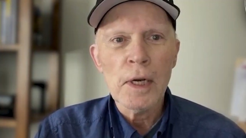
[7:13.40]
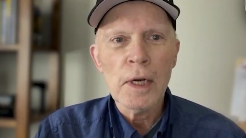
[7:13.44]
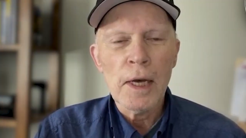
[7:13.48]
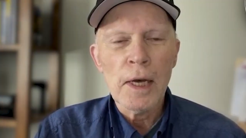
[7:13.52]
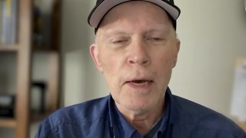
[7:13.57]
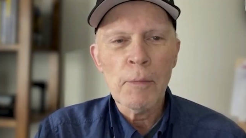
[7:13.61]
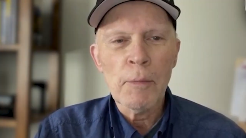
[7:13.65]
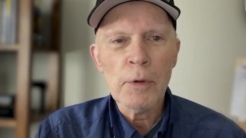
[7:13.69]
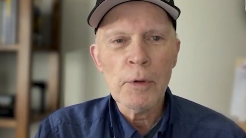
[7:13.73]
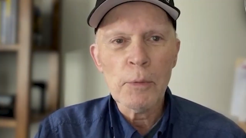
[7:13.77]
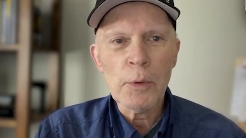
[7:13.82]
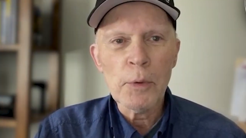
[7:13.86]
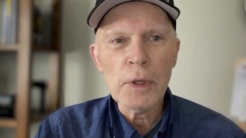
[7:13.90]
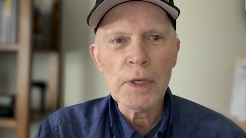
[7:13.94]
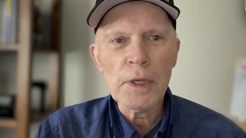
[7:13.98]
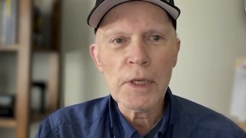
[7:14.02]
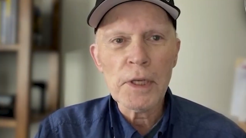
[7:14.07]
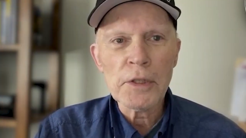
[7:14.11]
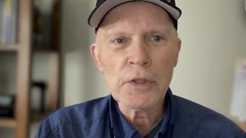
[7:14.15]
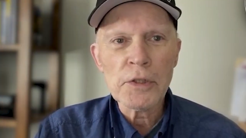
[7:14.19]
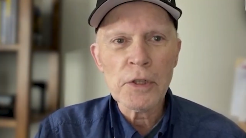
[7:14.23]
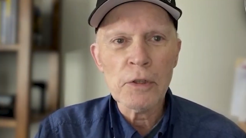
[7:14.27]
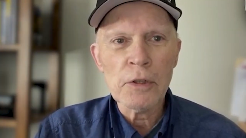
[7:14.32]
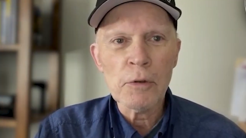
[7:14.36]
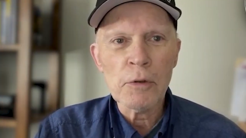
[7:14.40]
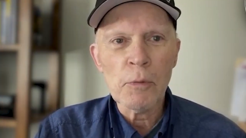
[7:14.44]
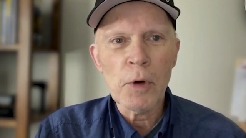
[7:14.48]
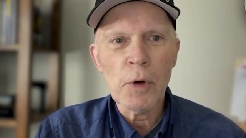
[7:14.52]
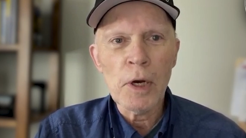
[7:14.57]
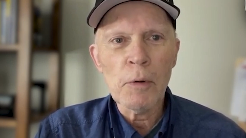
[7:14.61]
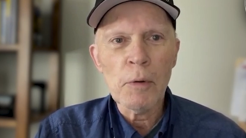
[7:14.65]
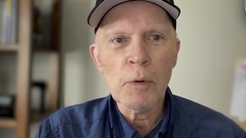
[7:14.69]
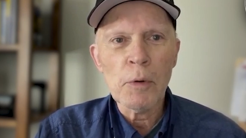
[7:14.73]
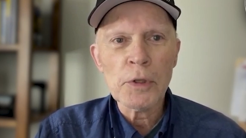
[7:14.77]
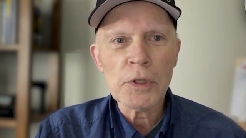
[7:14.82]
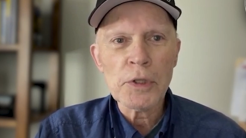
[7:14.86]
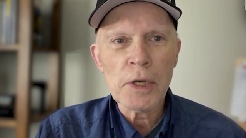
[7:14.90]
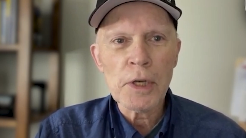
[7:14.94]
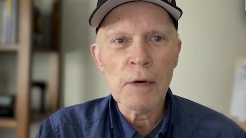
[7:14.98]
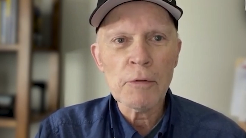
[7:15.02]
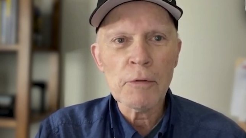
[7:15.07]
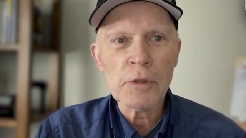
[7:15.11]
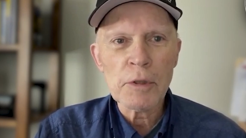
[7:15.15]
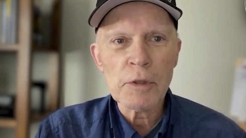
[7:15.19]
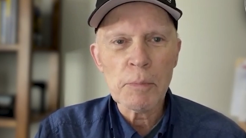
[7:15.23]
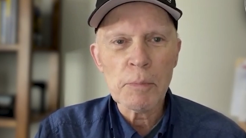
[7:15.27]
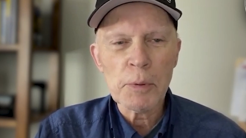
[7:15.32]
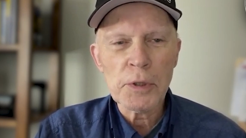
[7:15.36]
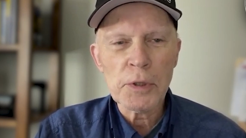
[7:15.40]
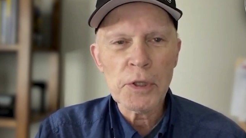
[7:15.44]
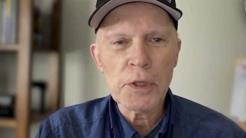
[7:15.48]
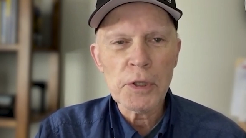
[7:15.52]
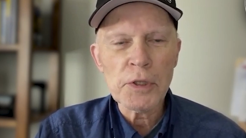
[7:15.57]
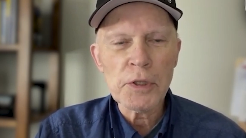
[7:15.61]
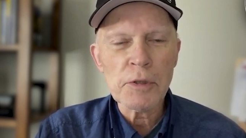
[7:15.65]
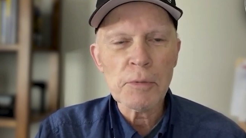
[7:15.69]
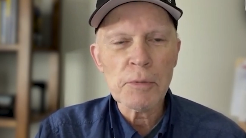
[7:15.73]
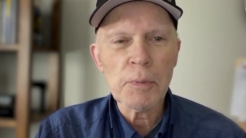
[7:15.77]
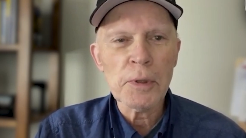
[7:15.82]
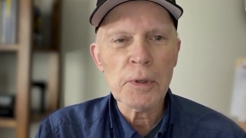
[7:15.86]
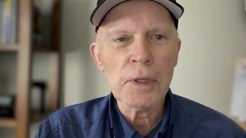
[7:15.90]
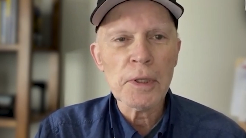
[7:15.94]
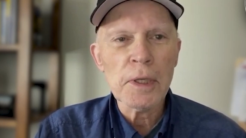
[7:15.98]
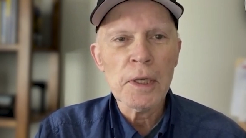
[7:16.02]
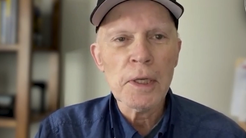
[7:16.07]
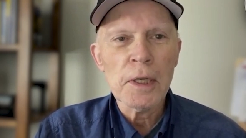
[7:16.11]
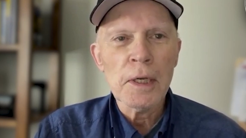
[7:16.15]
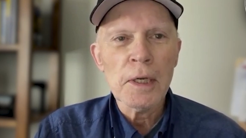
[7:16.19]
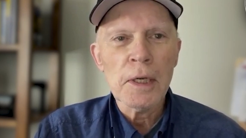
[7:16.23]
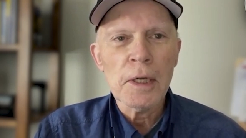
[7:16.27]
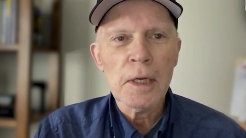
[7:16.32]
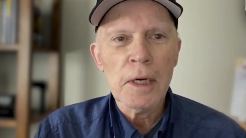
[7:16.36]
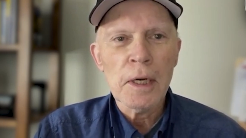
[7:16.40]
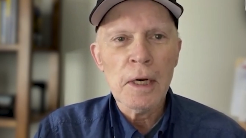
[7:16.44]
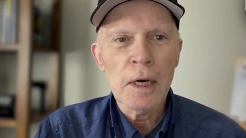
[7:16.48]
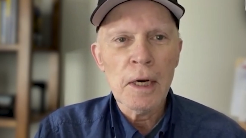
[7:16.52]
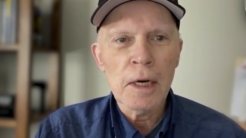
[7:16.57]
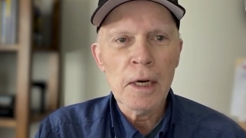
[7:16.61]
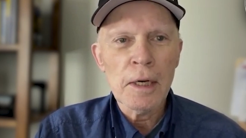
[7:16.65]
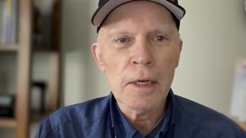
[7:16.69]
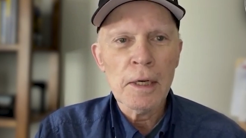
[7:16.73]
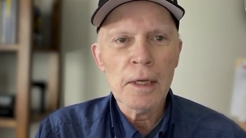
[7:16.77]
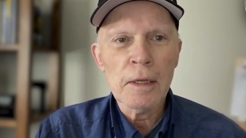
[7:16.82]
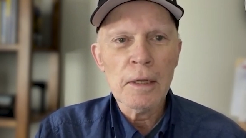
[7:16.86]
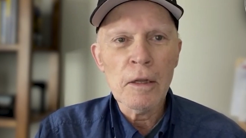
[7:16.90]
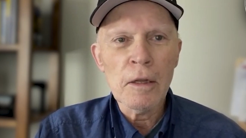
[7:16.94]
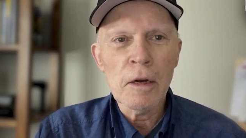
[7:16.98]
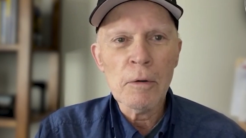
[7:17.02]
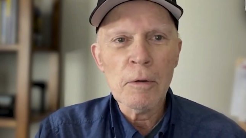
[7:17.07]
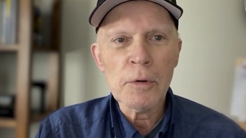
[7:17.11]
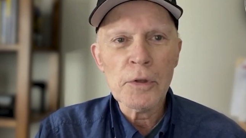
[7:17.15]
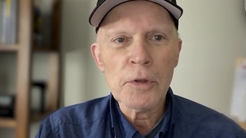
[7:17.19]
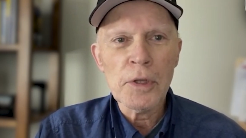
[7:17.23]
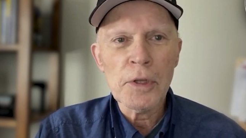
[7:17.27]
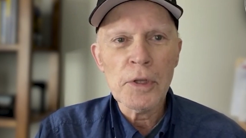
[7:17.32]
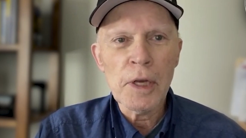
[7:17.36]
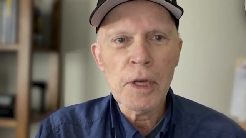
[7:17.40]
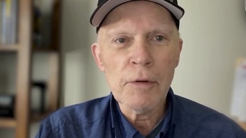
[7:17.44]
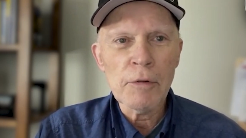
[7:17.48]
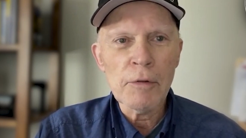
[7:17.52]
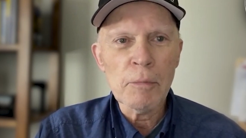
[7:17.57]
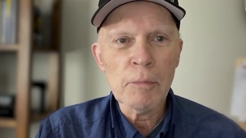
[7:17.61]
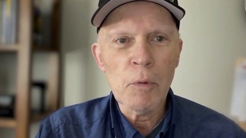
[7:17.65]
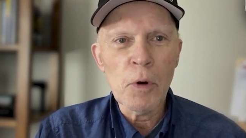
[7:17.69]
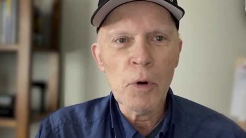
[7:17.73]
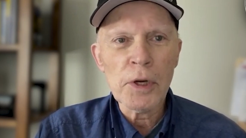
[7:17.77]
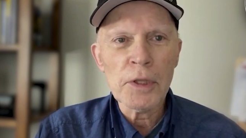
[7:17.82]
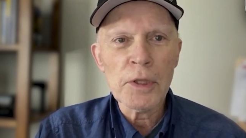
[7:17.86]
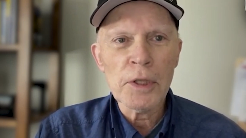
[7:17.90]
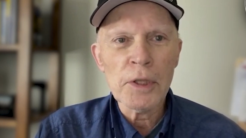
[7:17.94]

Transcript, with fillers: And when it really gets underway, which I was a participant, uh, along with David Morgan